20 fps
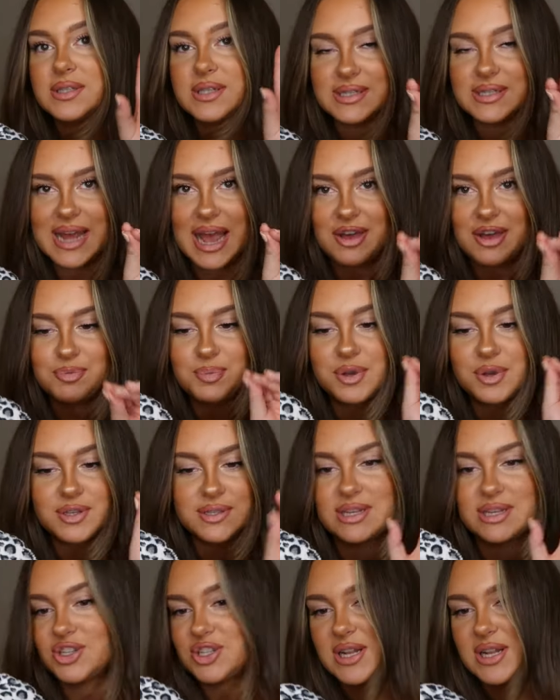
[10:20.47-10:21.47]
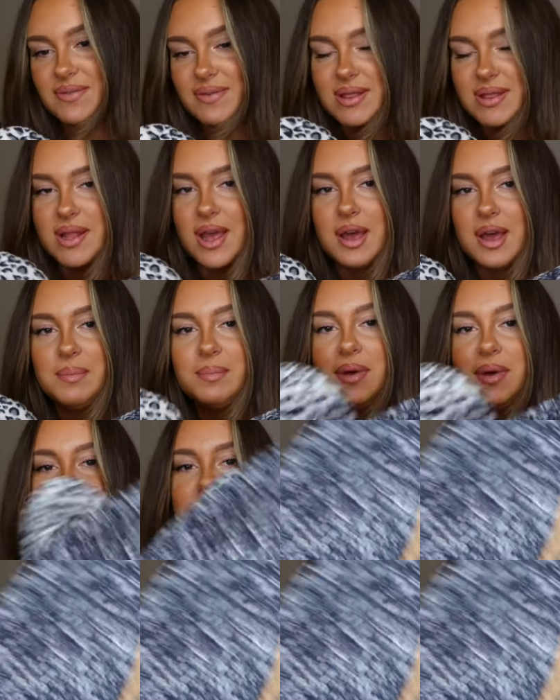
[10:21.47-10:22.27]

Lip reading: to death because they just live in them.